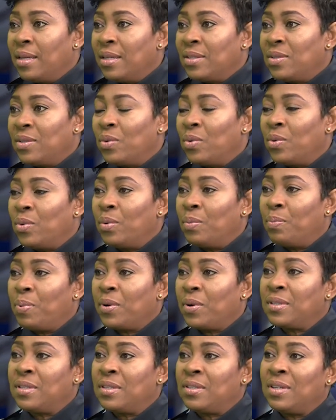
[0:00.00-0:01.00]
So
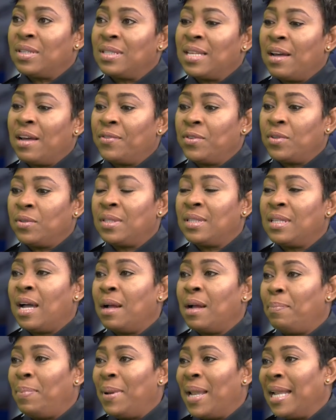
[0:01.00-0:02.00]
persons just have to
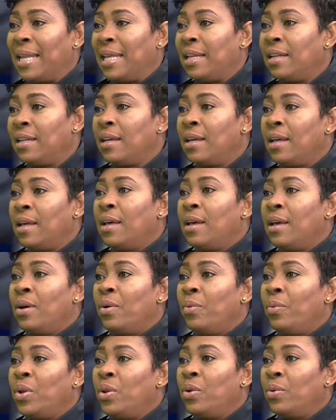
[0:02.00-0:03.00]
start planning.
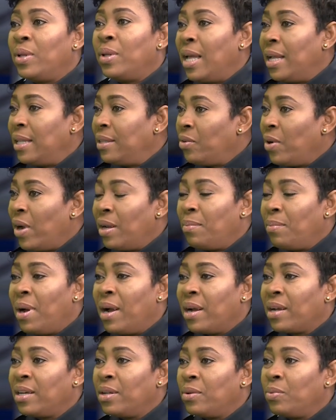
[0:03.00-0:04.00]
We know that Grand
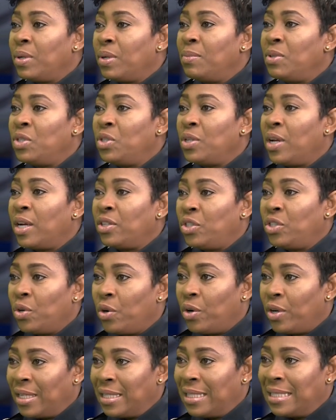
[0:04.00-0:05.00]
Market will be a
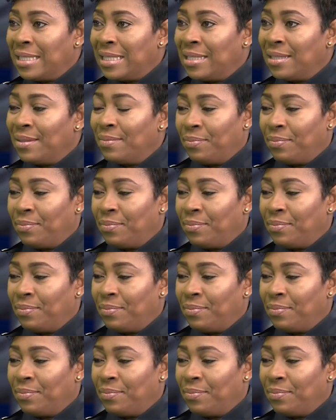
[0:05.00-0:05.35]
shortened